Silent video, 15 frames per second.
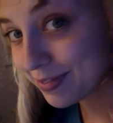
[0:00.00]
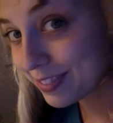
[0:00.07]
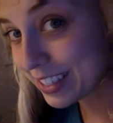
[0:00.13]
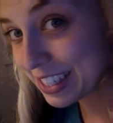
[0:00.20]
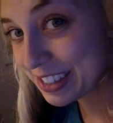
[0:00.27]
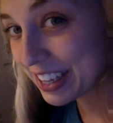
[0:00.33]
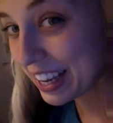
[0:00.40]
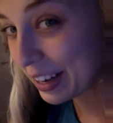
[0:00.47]

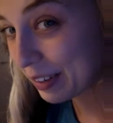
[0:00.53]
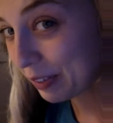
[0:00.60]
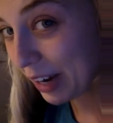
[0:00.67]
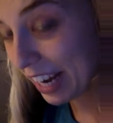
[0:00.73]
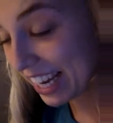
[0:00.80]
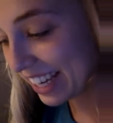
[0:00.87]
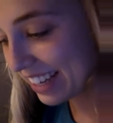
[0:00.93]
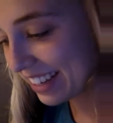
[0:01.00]
Did you get it
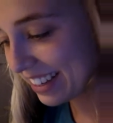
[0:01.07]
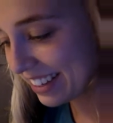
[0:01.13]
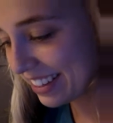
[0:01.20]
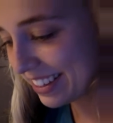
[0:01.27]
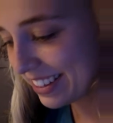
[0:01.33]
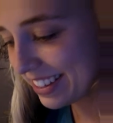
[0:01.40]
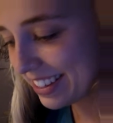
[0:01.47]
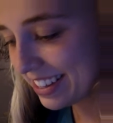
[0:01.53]
right?
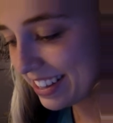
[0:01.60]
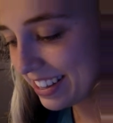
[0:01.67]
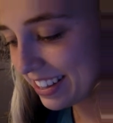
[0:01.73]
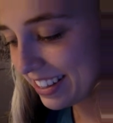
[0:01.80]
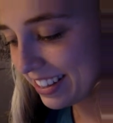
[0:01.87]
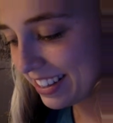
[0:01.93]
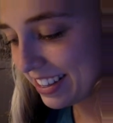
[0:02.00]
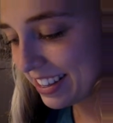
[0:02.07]

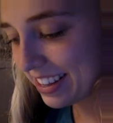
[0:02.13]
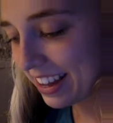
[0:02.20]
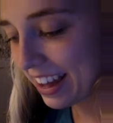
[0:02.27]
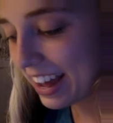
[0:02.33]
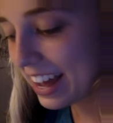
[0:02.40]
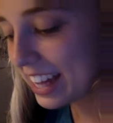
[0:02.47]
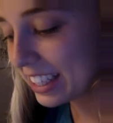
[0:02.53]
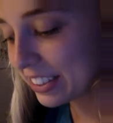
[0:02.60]

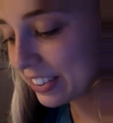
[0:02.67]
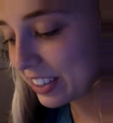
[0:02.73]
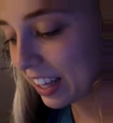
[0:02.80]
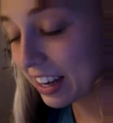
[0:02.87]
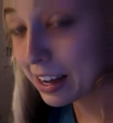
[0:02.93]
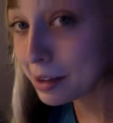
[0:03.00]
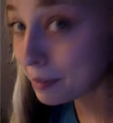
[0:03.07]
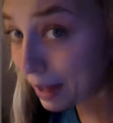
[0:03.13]
I had to look that
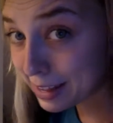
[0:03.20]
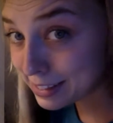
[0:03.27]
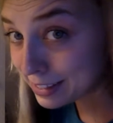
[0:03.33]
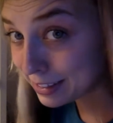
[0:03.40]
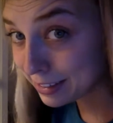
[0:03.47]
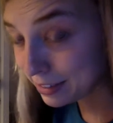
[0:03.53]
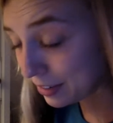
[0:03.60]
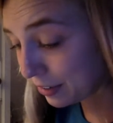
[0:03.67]
up. I
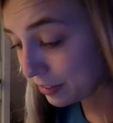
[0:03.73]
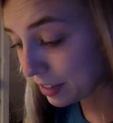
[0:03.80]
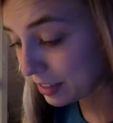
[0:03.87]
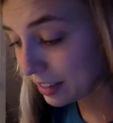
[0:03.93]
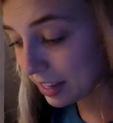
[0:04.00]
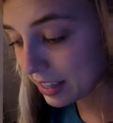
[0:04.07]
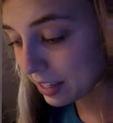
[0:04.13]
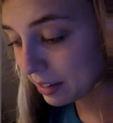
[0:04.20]
didn't know that
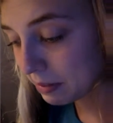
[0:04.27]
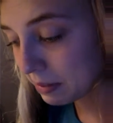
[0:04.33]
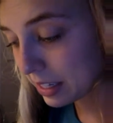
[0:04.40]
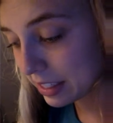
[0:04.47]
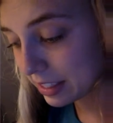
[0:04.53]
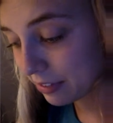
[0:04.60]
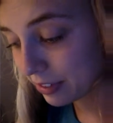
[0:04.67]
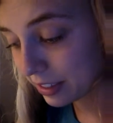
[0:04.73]
that's how
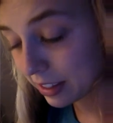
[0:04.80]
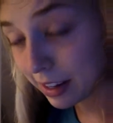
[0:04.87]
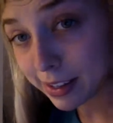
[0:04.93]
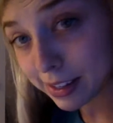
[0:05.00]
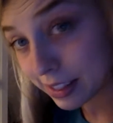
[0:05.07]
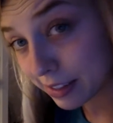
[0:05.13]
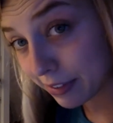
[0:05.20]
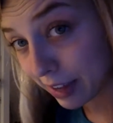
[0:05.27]
many different
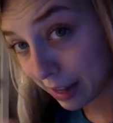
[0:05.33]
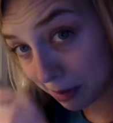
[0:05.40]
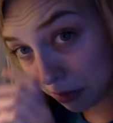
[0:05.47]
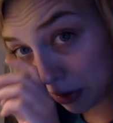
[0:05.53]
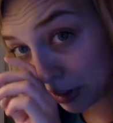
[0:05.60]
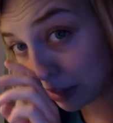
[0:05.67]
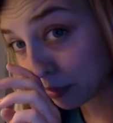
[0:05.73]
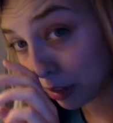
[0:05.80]
kinds of
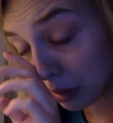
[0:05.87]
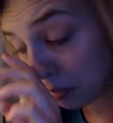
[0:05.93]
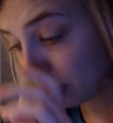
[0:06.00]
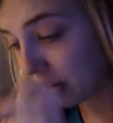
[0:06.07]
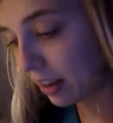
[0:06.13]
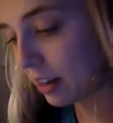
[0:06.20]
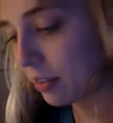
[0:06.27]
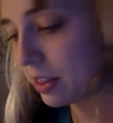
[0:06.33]
animals lived on the
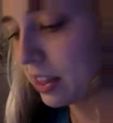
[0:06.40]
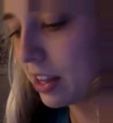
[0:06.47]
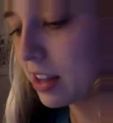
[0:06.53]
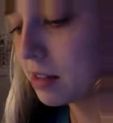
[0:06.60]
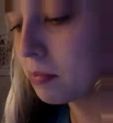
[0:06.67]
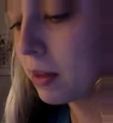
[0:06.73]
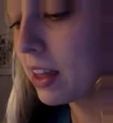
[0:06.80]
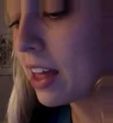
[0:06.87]
planet with
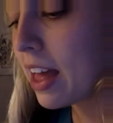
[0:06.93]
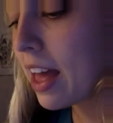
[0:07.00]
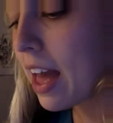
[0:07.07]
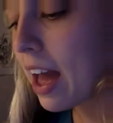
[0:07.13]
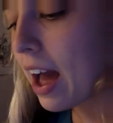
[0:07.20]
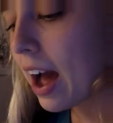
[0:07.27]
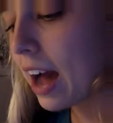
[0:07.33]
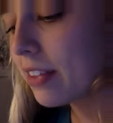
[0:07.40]
us. But
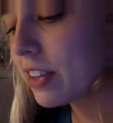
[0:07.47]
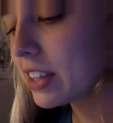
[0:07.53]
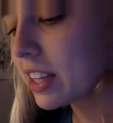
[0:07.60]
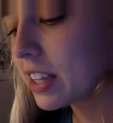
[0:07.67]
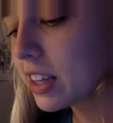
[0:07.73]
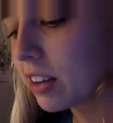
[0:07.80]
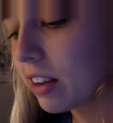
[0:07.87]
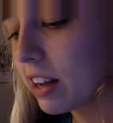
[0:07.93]
I think
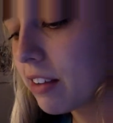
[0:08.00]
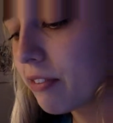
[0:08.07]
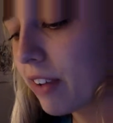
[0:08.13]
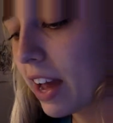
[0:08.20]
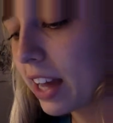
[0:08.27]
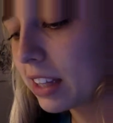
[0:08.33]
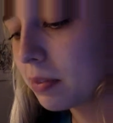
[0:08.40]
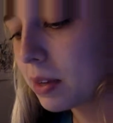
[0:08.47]
that's a great
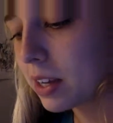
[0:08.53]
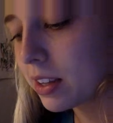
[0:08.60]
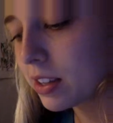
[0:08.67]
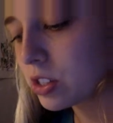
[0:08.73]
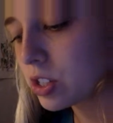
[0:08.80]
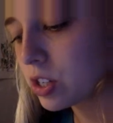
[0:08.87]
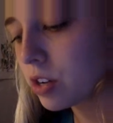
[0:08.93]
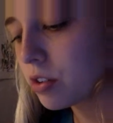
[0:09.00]
fact because
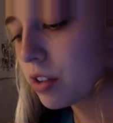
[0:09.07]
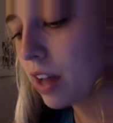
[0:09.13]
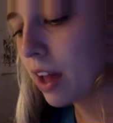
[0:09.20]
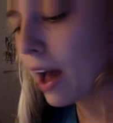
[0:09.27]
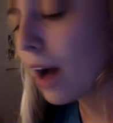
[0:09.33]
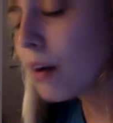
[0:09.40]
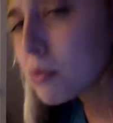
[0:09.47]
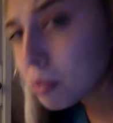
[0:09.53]
it shows
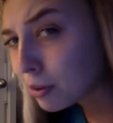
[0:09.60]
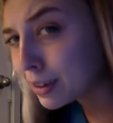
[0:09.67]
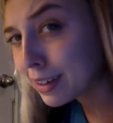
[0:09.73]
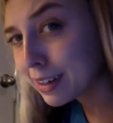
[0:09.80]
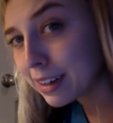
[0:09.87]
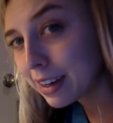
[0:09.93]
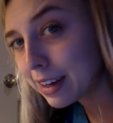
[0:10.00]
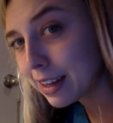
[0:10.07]
how
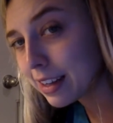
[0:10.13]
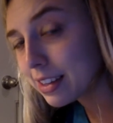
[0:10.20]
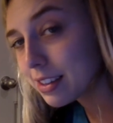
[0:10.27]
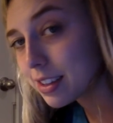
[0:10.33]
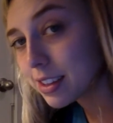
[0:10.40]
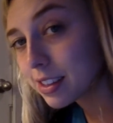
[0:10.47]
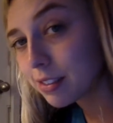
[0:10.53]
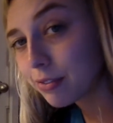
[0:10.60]
important it
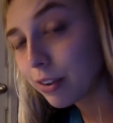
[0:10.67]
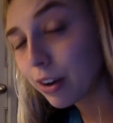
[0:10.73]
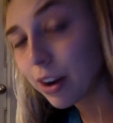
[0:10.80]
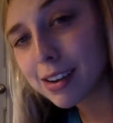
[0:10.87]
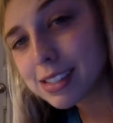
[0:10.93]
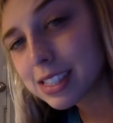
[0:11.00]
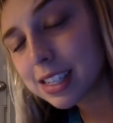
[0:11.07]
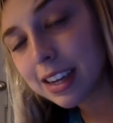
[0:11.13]
is for
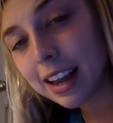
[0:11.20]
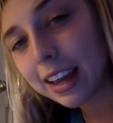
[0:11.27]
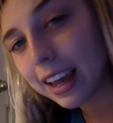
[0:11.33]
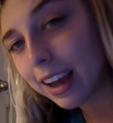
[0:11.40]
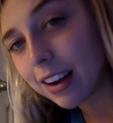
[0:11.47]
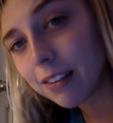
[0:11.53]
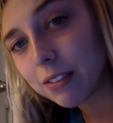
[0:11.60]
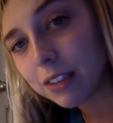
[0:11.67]
us to take
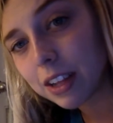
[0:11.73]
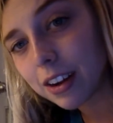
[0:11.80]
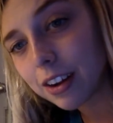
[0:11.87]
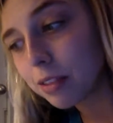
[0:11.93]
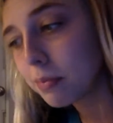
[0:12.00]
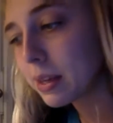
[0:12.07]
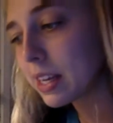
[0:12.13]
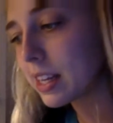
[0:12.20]
care of the earth,
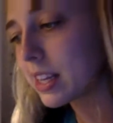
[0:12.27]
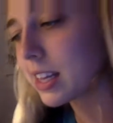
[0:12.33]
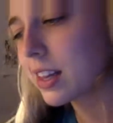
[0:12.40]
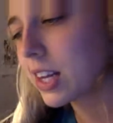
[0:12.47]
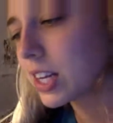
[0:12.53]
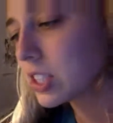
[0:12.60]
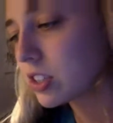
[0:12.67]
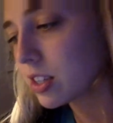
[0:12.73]
because it's
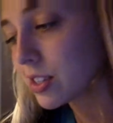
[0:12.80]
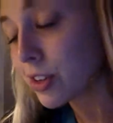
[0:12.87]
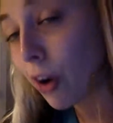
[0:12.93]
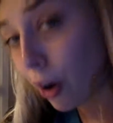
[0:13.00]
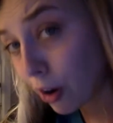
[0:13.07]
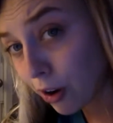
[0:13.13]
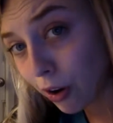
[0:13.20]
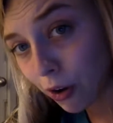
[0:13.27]
not just
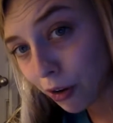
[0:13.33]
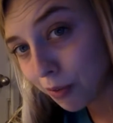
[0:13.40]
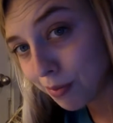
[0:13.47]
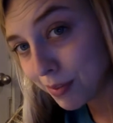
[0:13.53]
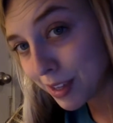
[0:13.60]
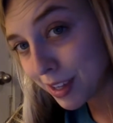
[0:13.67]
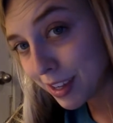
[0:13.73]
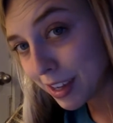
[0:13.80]
our home.
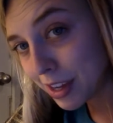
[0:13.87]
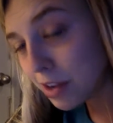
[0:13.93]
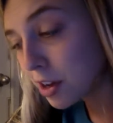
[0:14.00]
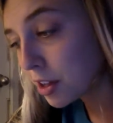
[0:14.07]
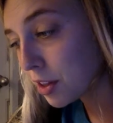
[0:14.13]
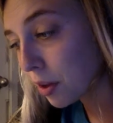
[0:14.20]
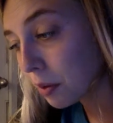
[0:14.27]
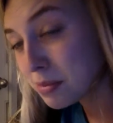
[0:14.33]

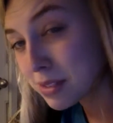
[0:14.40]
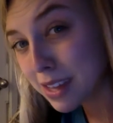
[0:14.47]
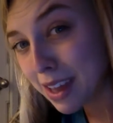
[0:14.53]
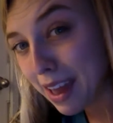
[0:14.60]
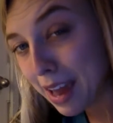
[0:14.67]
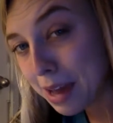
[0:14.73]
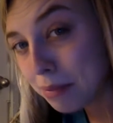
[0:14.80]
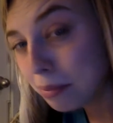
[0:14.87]
It's home to
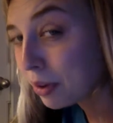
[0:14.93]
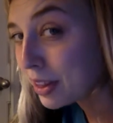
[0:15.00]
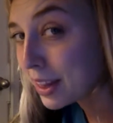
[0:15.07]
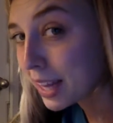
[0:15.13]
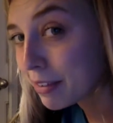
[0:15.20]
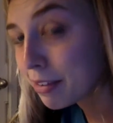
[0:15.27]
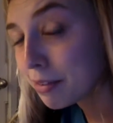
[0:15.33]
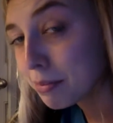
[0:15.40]

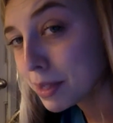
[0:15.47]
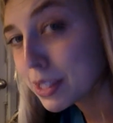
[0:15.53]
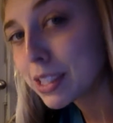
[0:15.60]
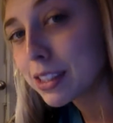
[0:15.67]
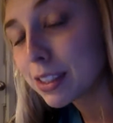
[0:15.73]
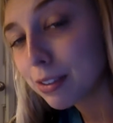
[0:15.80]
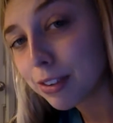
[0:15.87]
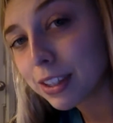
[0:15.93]
8.7 million
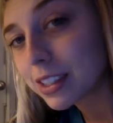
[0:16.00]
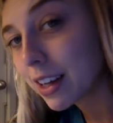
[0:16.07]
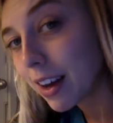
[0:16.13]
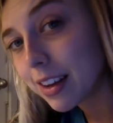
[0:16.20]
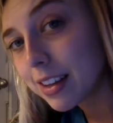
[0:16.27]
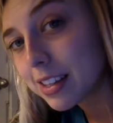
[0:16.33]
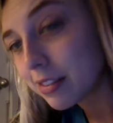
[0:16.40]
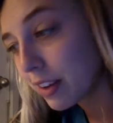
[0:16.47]
different
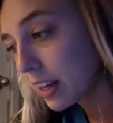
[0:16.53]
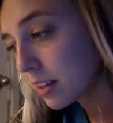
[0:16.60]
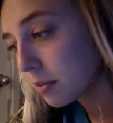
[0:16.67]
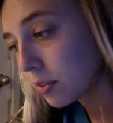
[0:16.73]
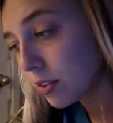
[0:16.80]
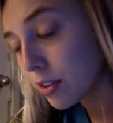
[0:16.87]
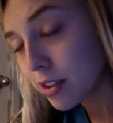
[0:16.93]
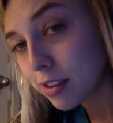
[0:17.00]
kinds of
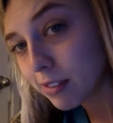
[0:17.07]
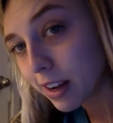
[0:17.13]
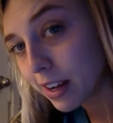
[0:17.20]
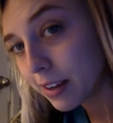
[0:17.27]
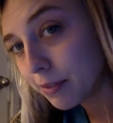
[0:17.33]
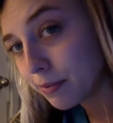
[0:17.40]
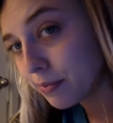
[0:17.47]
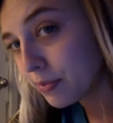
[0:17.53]
animals, right?